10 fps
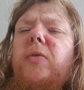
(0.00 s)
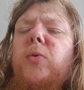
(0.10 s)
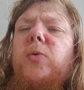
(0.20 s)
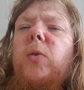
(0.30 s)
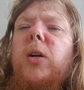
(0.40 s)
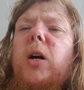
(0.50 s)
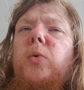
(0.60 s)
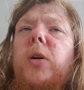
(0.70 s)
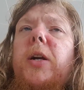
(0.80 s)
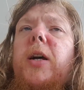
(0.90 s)
for as well
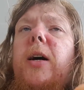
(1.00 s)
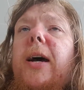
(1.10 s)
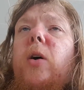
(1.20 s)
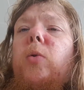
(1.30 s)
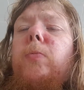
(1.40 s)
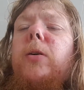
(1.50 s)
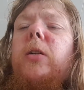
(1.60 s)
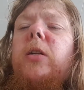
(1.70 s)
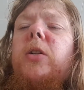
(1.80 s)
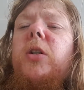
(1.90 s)
coconut
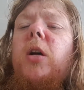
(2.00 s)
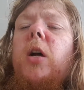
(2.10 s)
almond